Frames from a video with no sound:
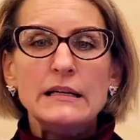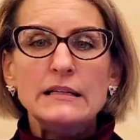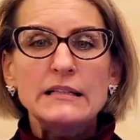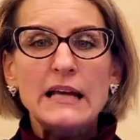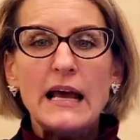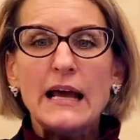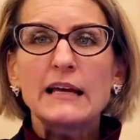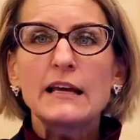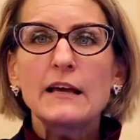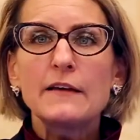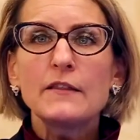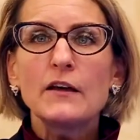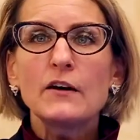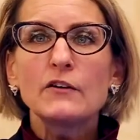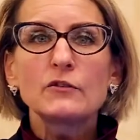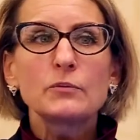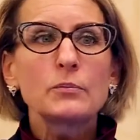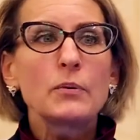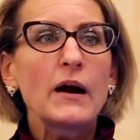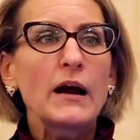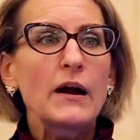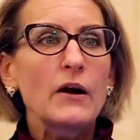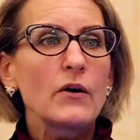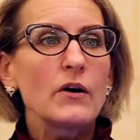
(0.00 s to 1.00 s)
Taking
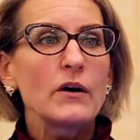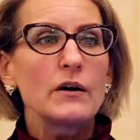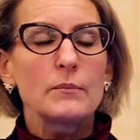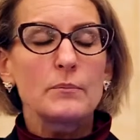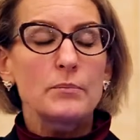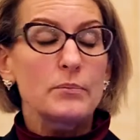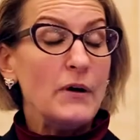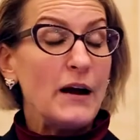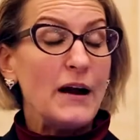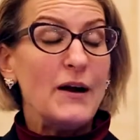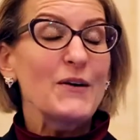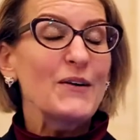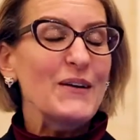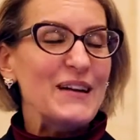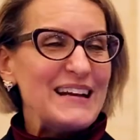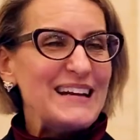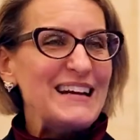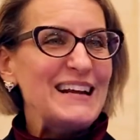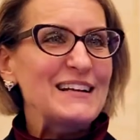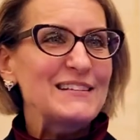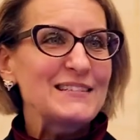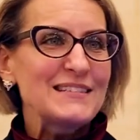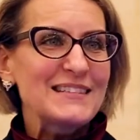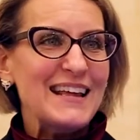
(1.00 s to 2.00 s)
those priority
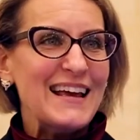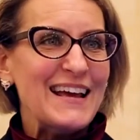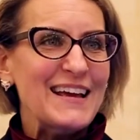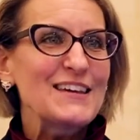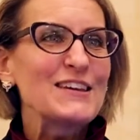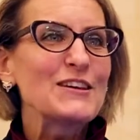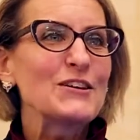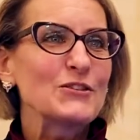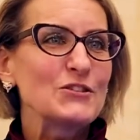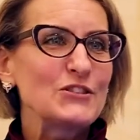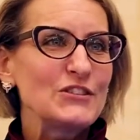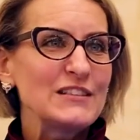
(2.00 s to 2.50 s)
needs, thank you,